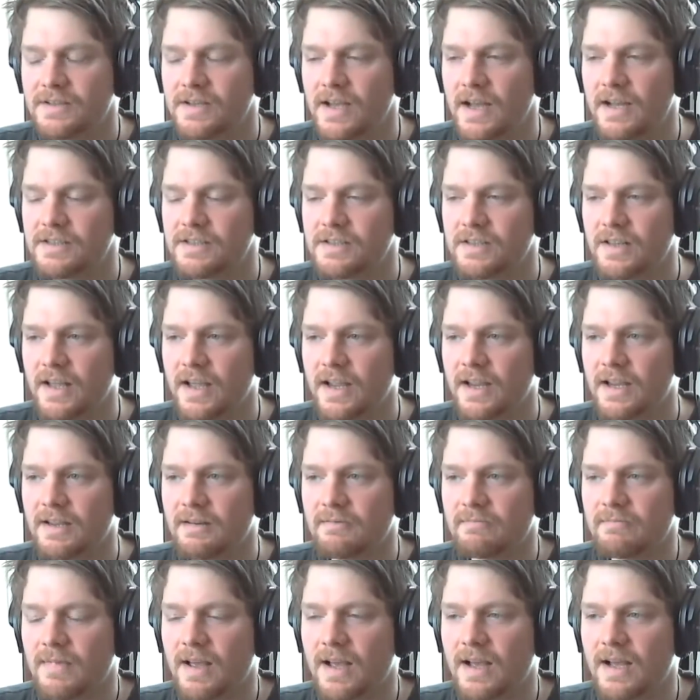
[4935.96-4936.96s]
it's like,
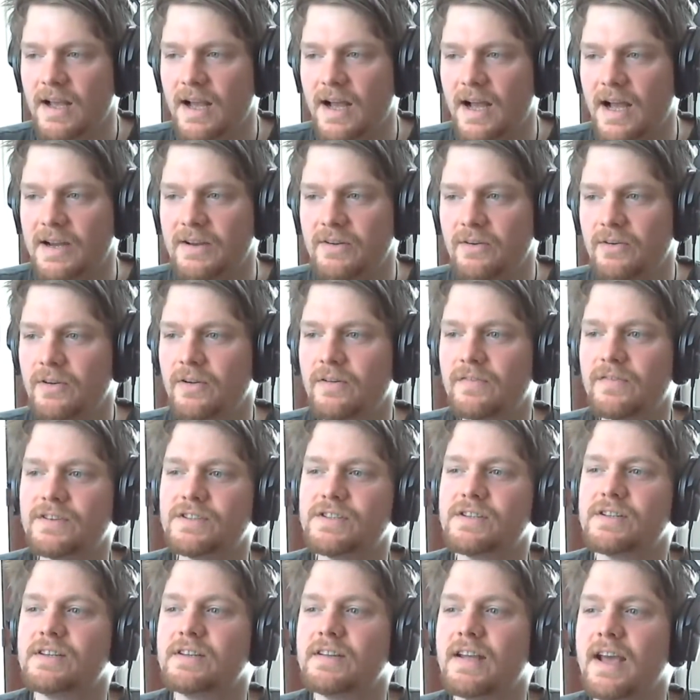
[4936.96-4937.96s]
I don't know if
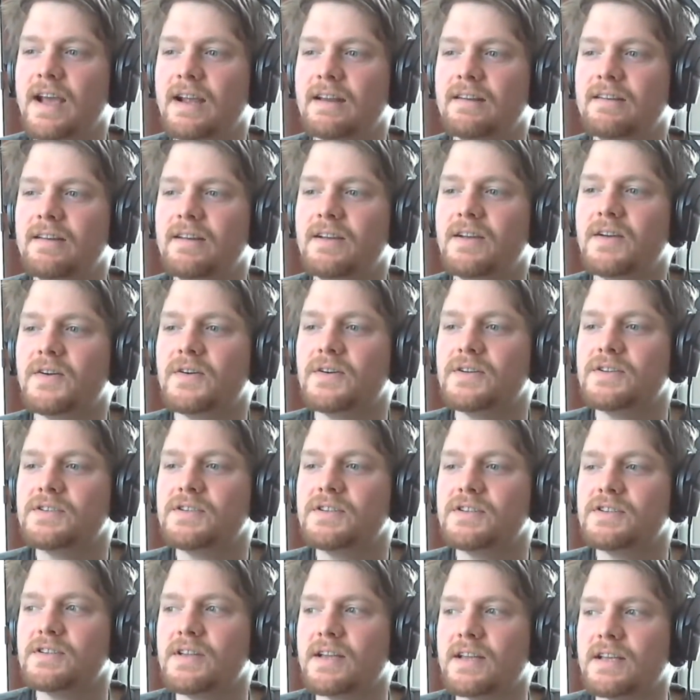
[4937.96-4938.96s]
it's a tactic or
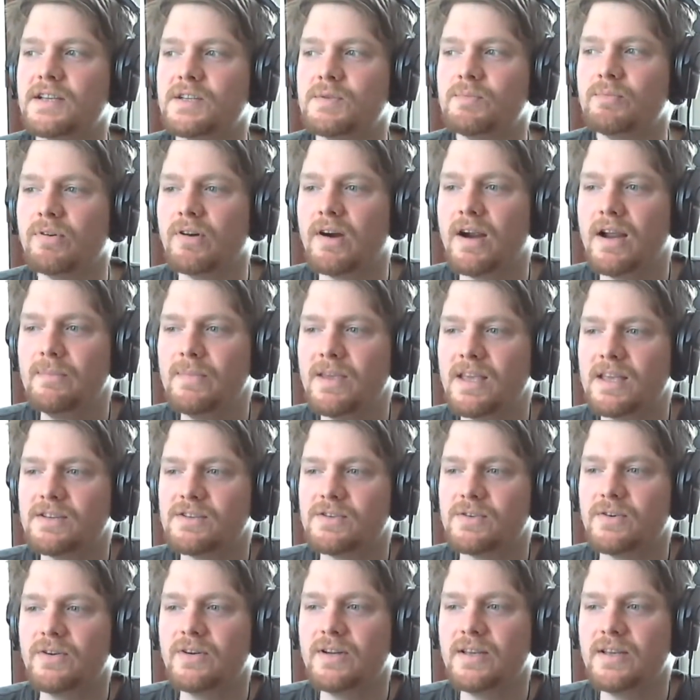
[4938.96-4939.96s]
it's just like he's priming his